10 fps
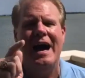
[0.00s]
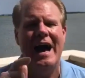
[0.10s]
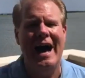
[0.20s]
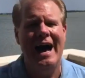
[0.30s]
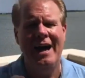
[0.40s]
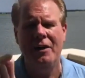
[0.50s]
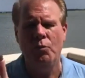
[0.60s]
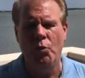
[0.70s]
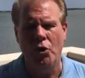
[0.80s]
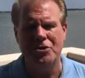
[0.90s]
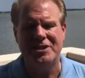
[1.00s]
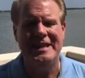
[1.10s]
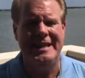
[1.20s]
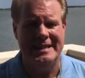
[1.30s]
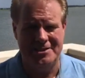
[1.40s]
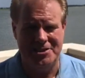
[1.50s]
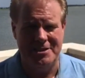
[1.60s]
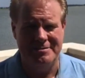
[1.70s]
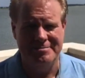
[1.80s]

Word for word: I want it.